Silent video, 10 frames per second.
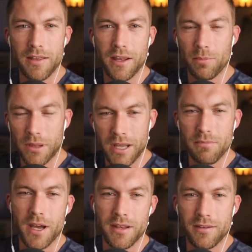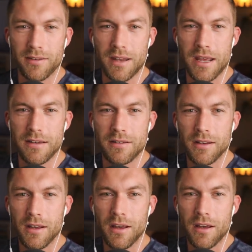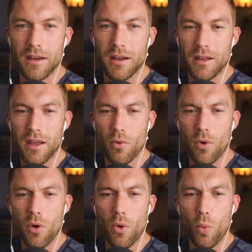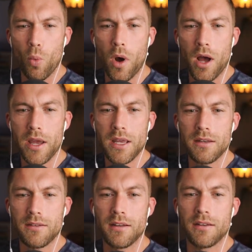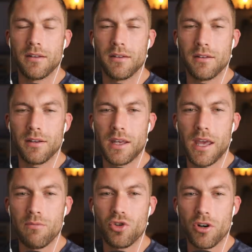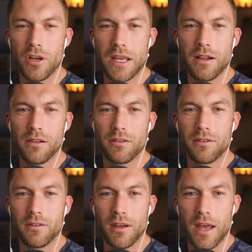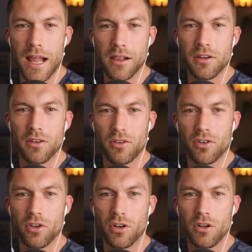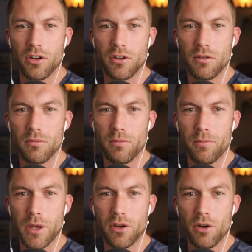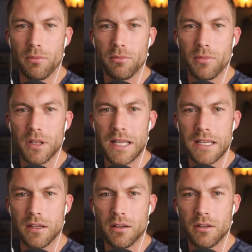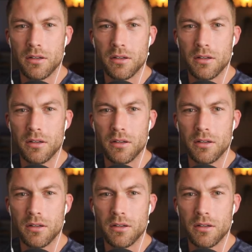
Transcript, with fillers: That's planned by the state. Yeah why didn't Kim Jong Il's eldest son hmm. become mm. leader?